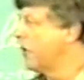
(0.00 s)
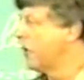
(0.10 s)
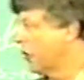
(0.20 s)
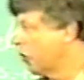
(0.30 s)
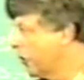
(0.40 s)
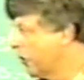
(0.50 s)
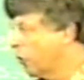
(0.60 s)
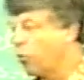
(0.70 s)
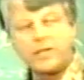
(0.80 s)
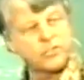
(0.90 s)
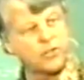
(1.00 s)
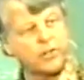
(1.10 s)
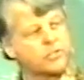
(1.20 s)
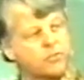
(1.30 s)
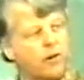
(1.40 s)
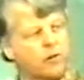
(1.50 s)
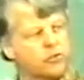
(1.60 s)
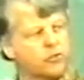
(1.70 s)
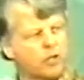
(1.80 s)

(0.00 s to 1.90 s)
the, the way cities function,